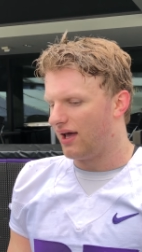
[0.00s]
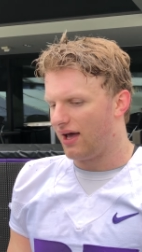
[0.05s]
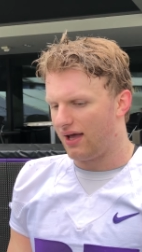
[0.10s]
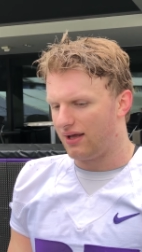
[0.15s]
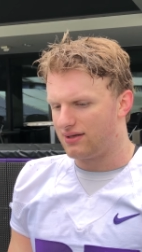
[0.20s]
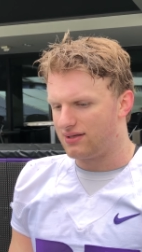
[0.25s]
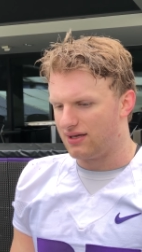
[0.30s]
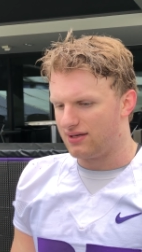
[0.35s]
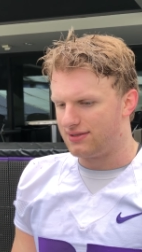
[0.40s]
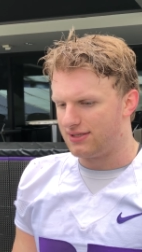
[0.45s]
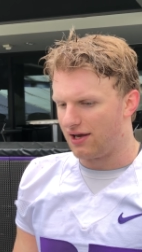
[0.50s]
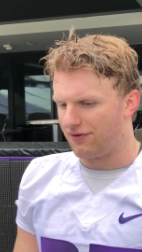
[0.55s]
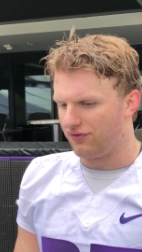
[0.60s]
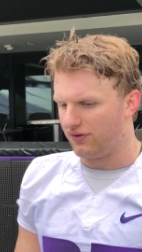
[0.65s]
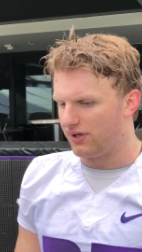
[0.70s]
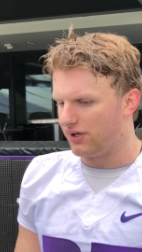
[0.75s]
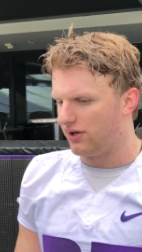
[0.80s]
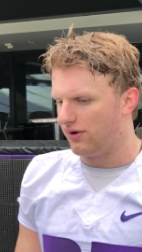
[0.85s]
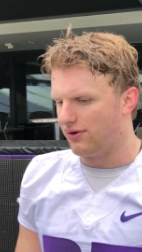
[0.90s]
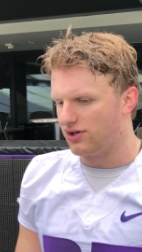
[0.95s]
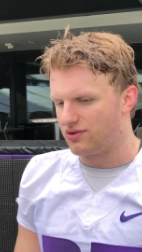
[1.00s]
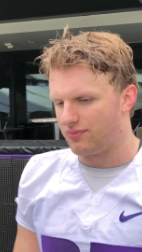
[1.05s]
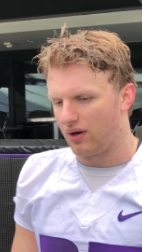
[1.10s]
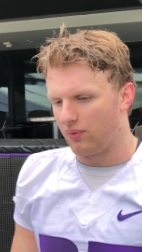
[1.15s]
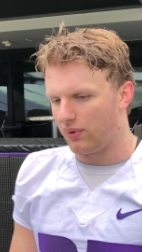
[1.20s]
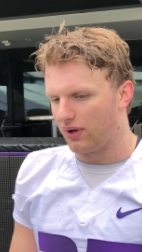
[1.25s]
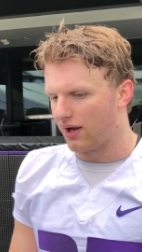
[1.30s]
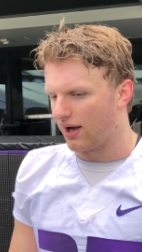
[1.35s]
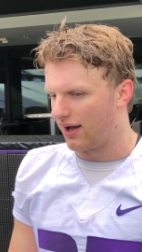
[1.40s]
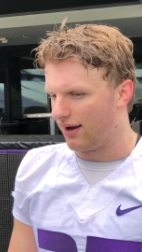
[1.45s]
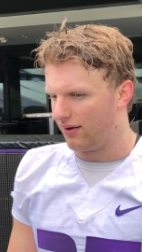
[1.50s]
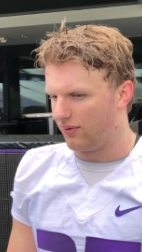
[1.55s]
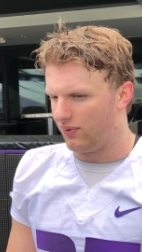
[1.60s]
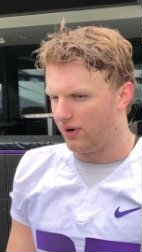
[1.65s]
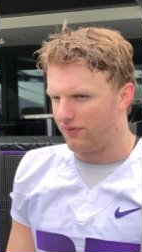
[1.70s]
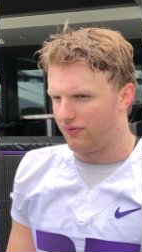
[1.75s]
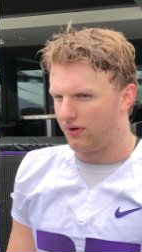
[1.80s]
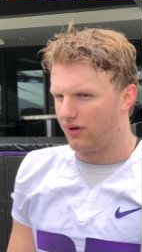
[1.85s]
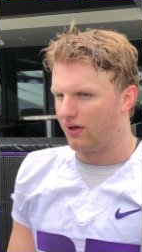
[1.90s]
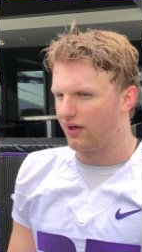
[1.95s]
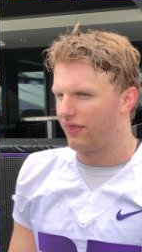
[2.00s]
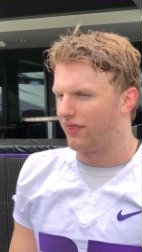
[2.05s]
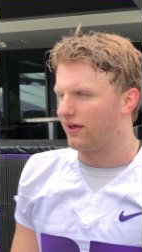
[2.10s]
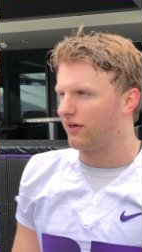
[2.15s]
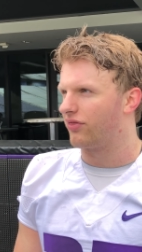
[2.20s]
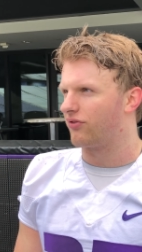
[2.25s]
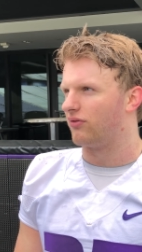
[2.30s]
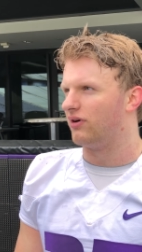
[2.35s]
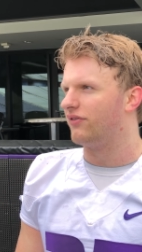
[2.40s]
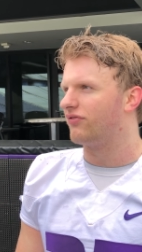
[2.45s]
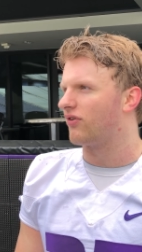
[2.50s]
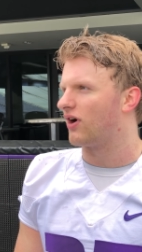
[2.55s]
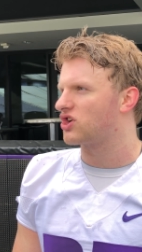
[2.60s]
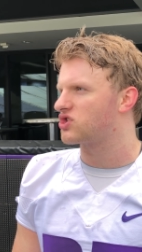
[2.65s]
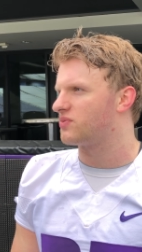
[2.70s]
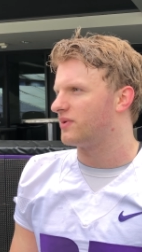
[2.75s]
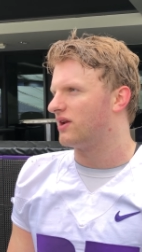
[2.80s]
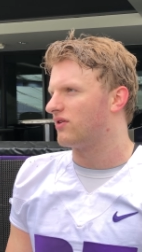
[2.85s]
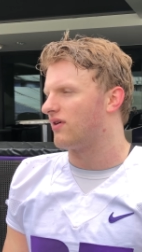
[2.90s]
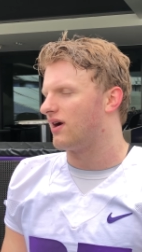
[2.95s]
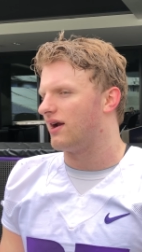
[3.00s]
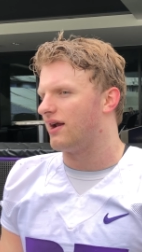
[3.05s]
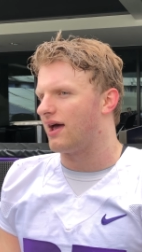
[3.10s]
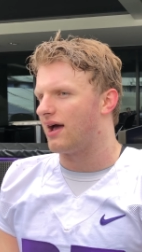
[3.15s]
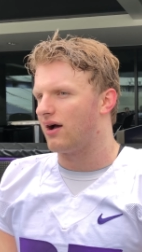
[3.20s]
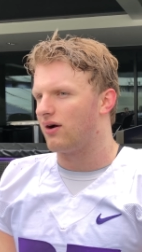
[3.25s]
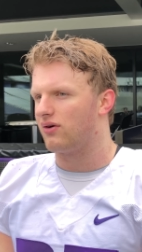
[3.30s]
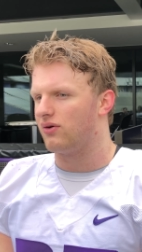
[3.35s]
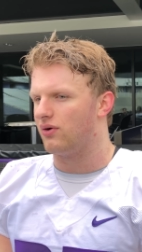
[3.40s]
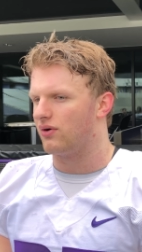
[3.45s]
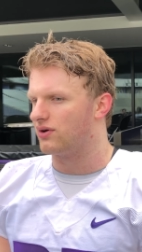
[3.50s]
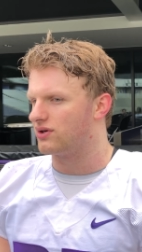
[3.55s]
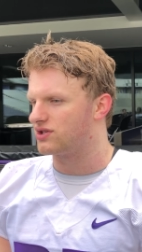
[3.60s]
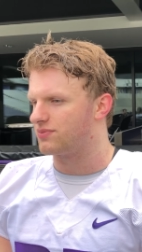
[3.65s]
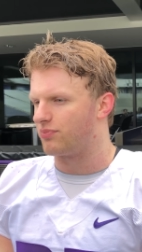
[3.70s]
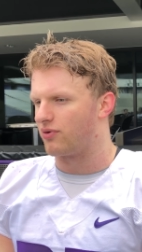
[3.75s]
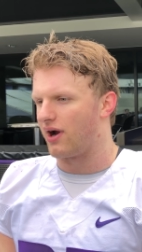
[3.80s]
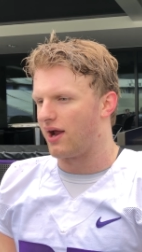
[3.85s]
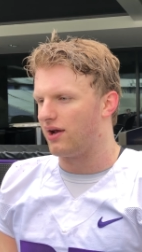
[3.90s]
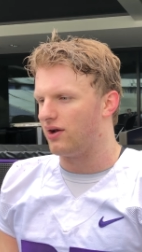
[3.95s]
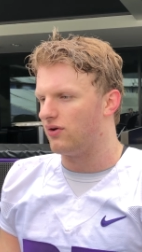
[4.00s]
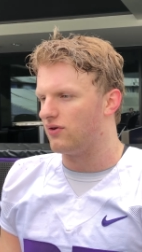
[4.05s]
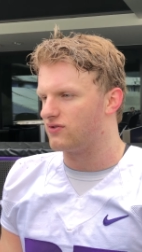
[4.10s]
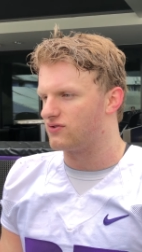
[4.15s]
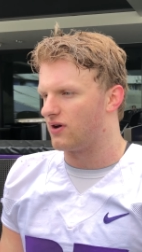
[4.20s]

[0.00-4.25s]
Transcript: Yeah, it's, it's definitely huge. I mean, we got we have uh, I think three freshmen in right now who are just brand new.